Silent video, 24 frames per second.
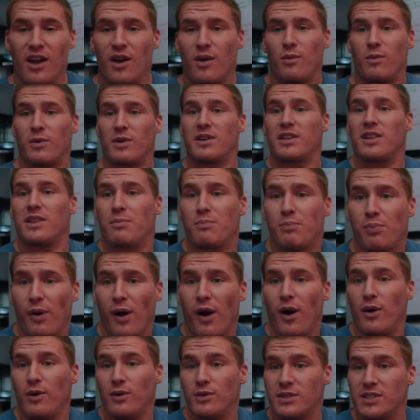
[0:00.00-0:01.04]
what are the
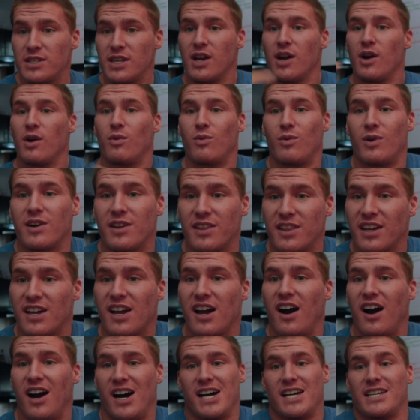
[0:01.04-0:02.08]
pros, what are the
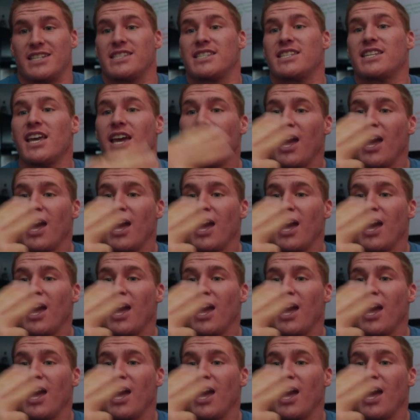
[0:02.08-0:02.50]
cons,